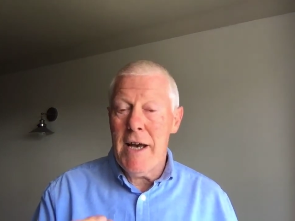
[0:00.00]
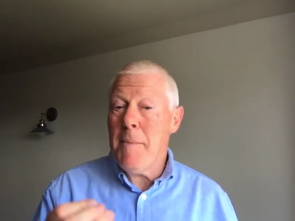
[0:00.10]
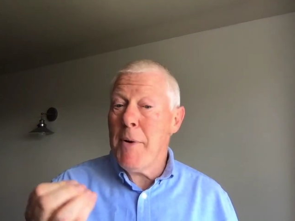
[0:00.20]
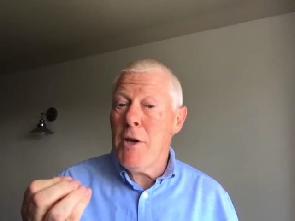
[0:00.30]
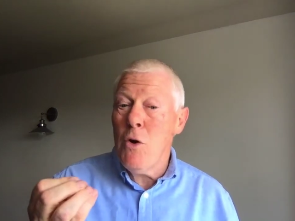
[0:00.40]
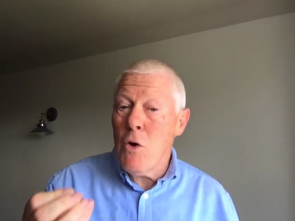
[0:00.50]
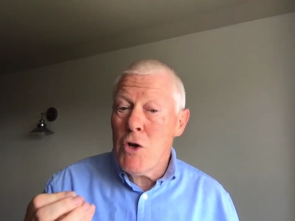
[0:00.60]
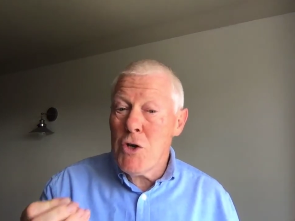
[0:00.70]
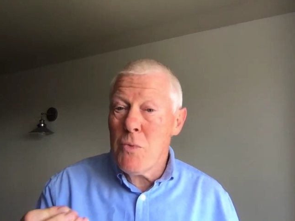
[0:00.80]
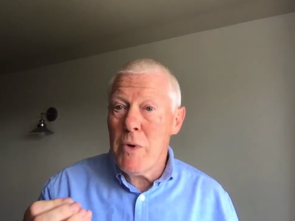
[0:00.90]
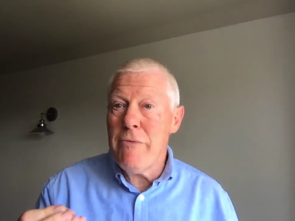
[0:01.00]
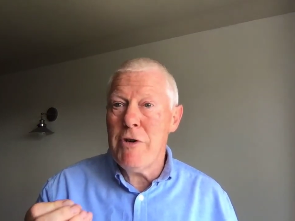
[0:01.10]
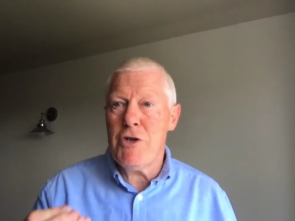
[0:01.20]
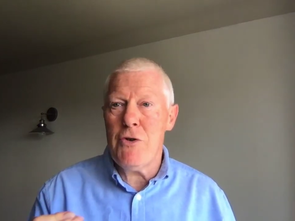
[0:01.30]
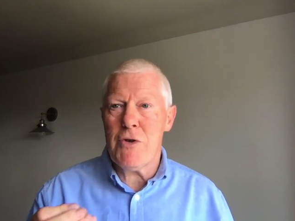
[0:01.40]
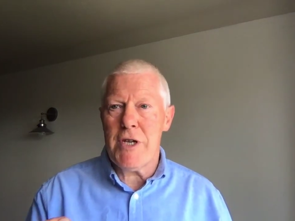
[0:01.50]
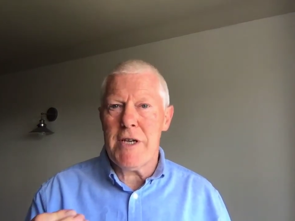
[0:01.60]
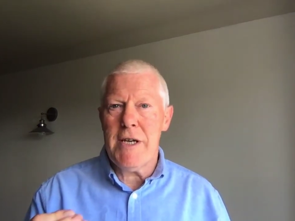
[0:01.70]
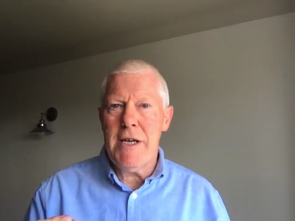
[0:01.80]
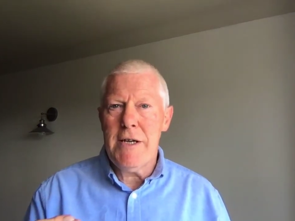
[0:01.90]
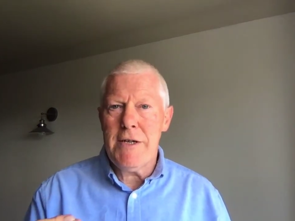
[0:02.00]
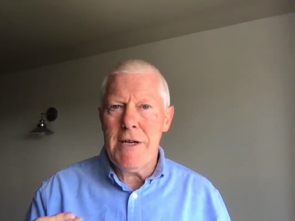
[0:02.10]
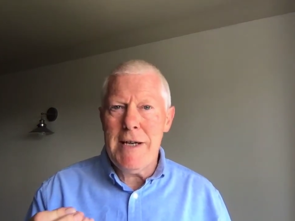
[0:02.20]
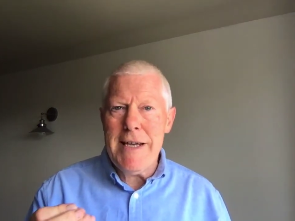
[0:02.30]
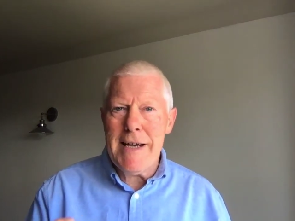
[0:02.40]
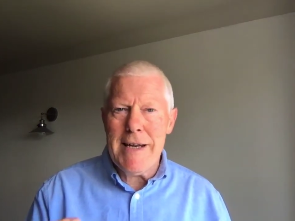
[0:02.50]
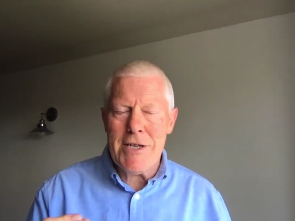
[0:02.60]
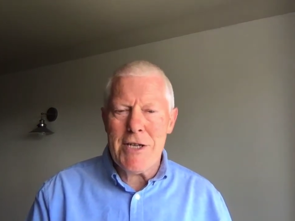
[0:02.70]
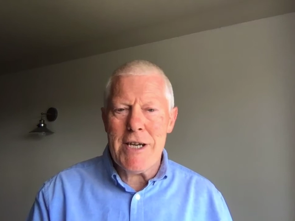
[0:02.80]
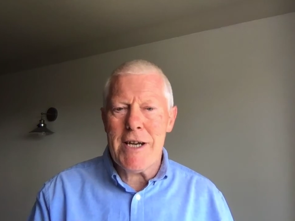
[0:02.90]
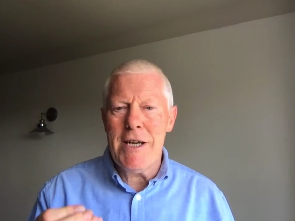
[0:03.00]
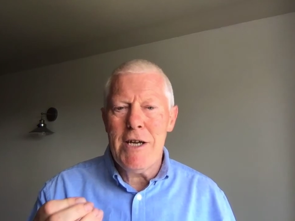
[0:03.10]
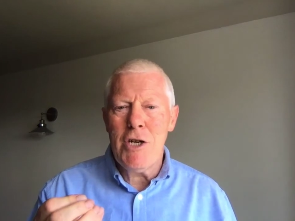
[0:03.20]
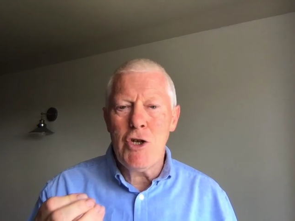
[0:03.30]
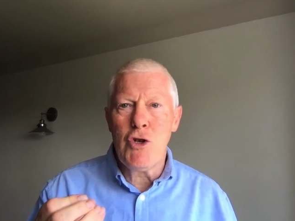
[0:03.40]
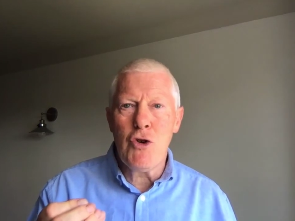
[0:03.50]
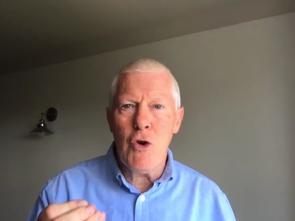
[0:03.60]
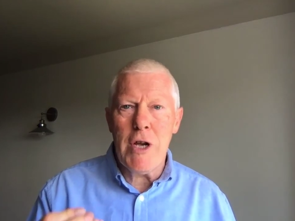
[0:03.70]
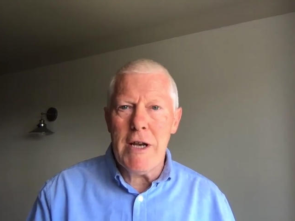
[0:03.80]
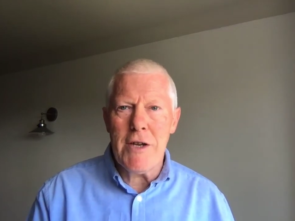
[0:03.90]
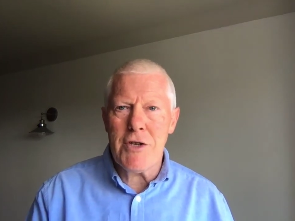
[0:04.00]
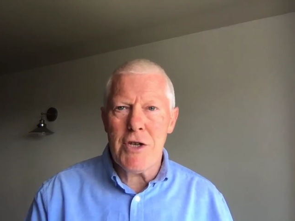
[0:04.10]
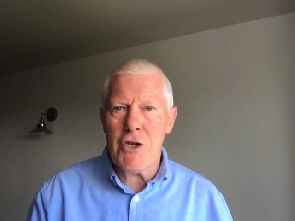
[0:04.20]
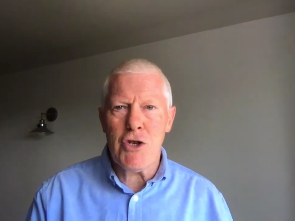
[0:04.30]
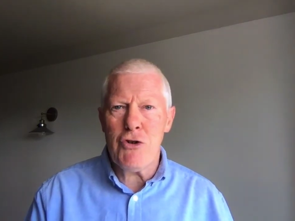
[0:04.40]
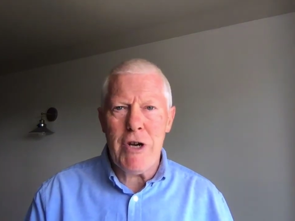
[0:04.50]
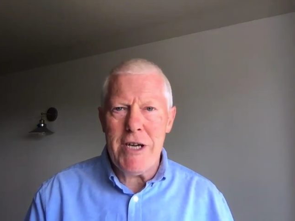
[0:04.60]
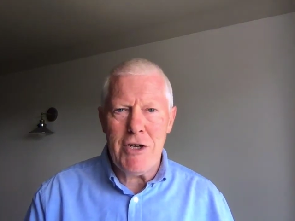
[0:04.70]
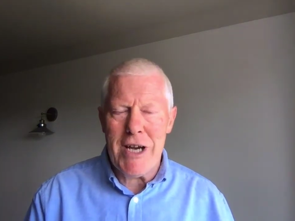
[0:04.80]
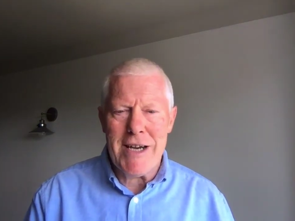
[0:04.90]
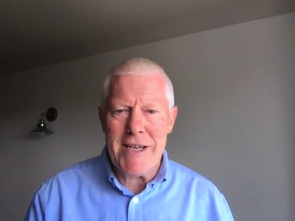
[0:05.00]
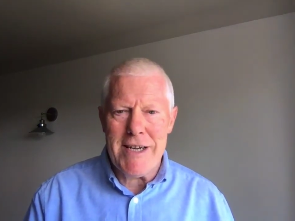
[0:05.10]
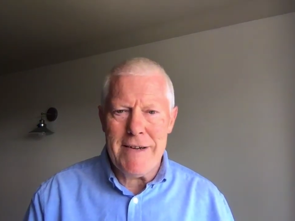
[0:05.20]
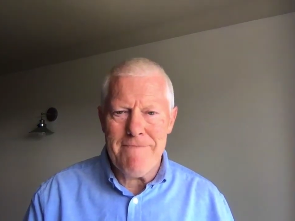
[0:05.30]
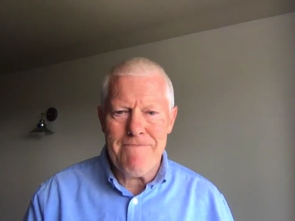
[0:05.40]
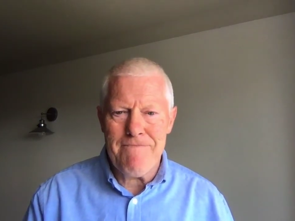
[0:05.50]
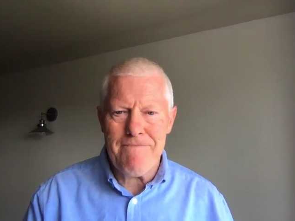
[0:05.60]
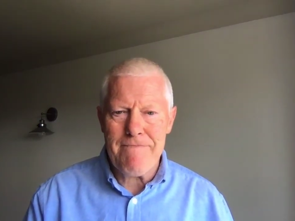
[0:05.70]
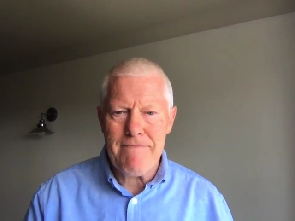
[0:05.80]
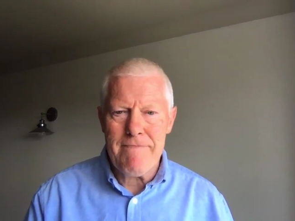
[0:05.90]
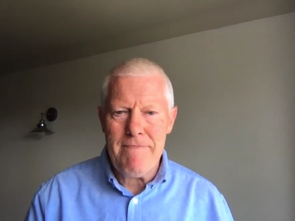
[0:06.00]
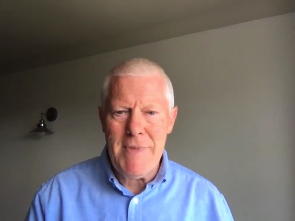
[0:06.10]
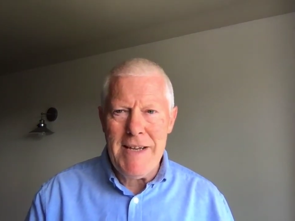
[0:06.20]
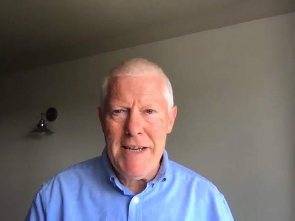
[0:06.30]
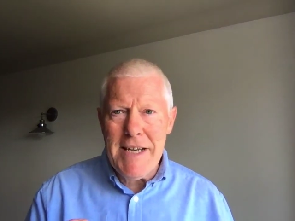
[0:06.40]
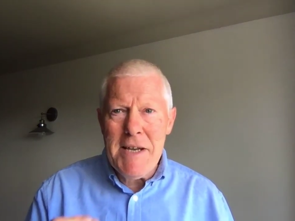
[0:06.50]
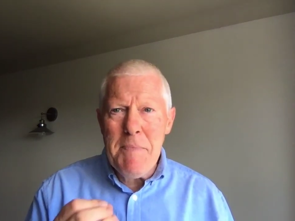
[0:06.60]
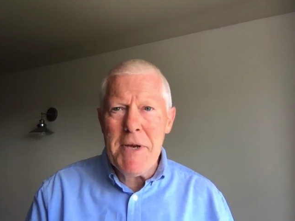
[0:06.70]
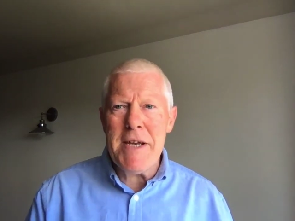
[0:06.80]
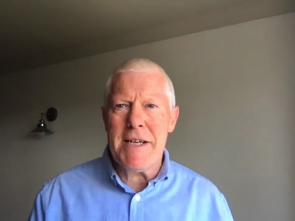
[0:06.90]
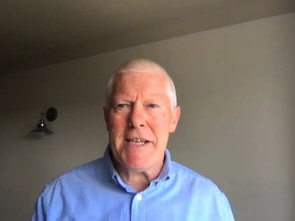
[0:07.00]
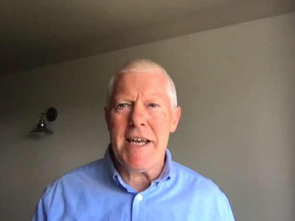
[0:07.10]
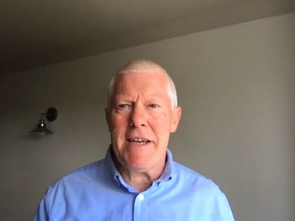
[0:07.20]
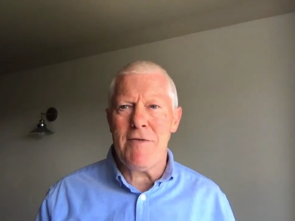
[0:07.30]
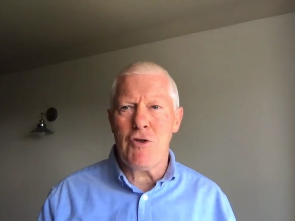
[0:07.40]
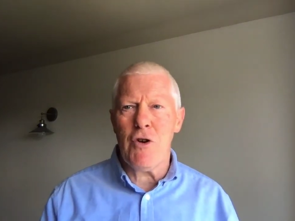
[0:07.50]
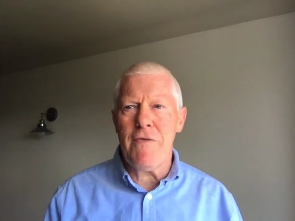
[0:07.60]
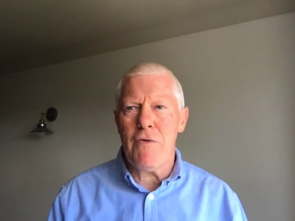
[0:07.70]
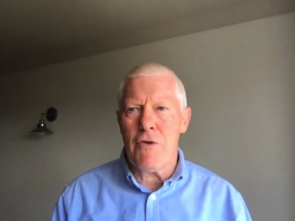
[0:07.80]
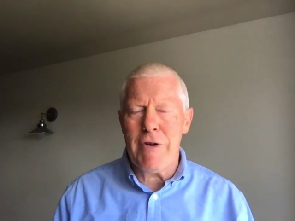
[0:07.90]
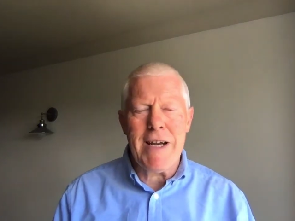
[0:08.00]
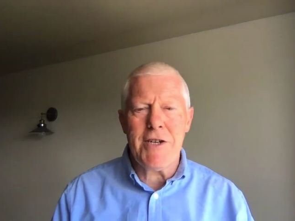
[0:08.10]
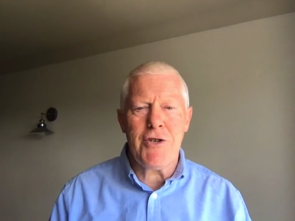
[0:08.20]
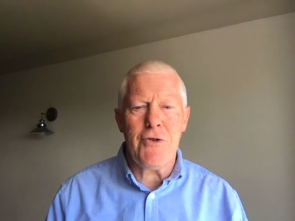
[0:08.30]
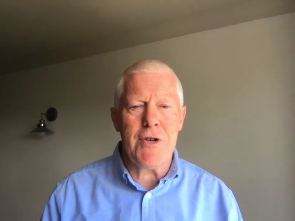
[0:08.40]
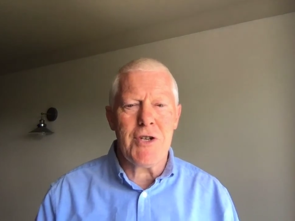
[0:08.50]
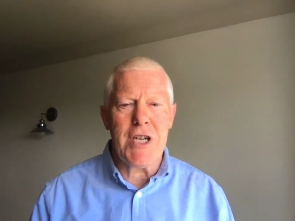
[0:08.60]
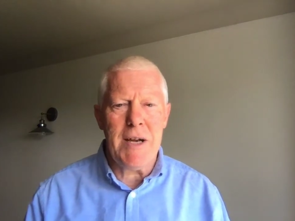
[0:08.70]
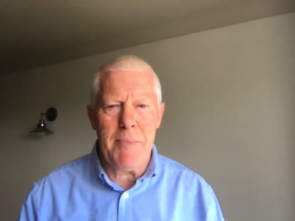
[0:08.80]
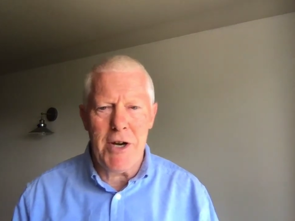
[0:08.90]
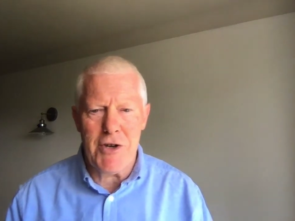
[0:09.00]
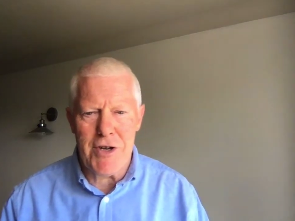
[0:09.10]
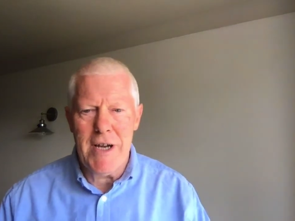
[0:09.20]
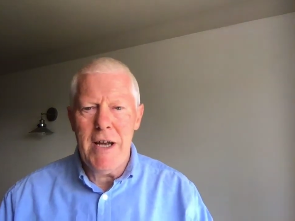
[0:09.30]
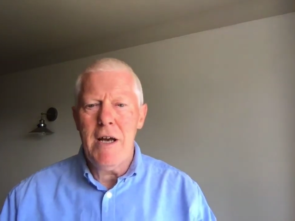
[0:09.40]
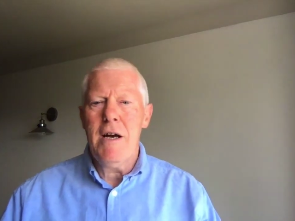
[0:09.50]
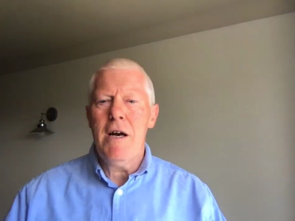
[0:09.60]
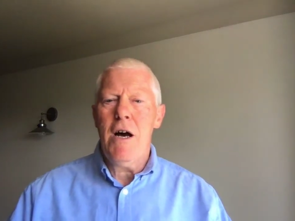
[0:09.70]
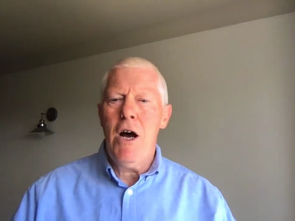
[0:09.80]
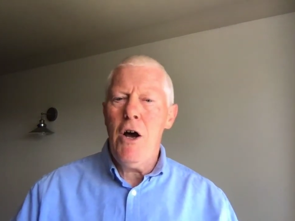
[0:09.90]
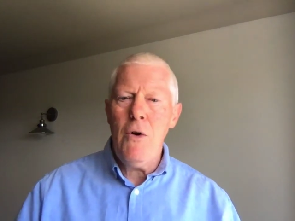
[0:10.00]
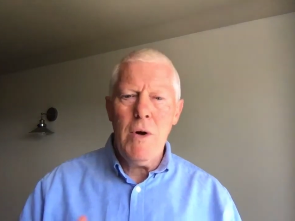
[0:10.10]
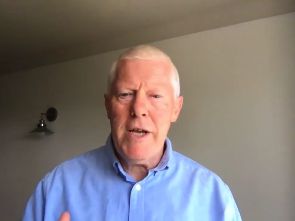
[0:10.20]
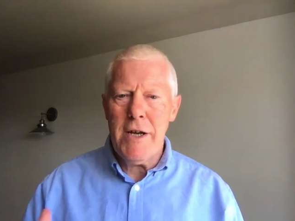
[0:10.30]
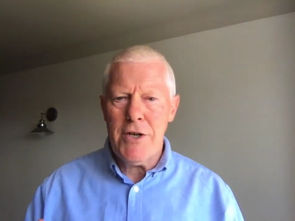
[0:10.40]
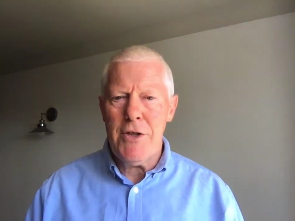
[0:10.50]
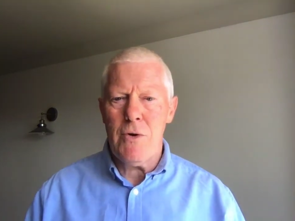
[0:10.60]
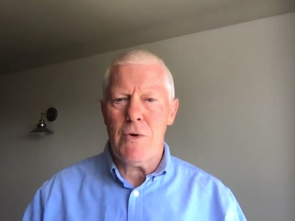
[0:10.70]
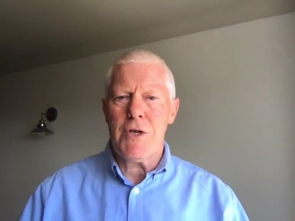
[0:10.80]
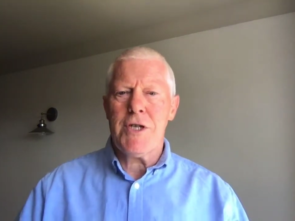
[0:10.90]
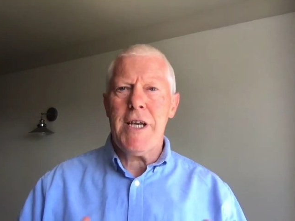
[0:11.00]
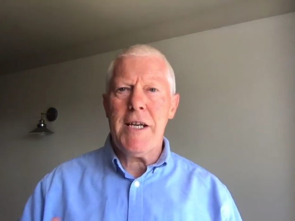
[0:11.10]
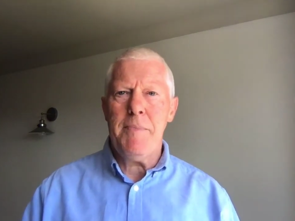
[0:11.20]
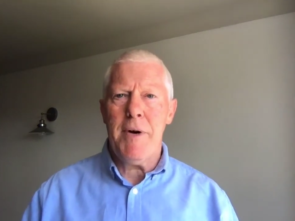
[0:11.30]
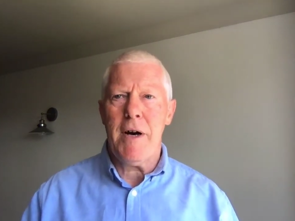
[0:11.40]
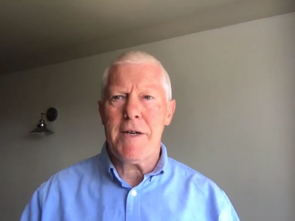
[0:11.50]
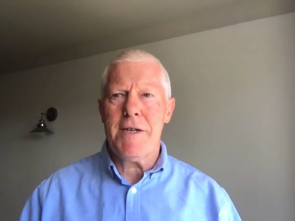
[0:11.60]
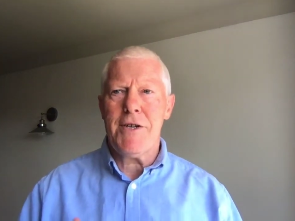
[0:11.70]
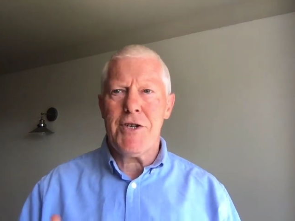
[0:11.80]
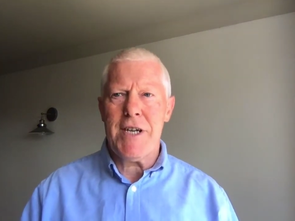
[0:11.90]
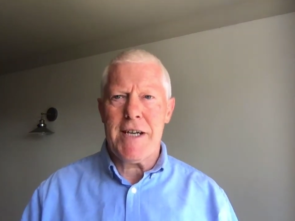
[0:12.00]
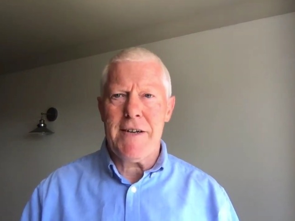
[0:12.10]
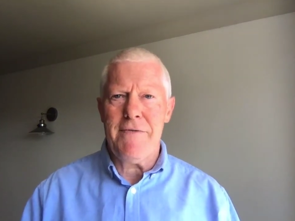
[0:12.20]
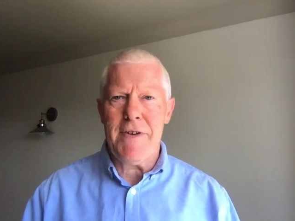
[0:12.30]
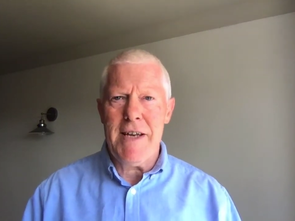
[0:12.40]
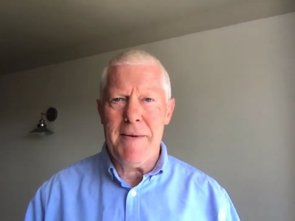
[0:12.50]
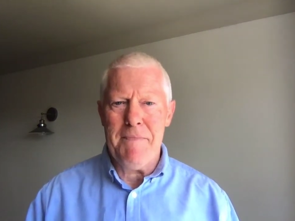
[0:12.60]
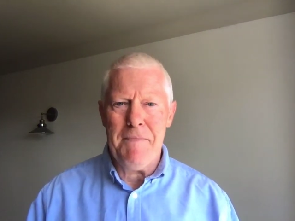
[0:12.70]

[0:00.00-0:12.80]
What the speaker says: But nor should we reduce it to legalistic, joyless straitjacketing. Let it be a day of joyful gratitude and celebration, holy unto the Lord, set apart and distinctive for him.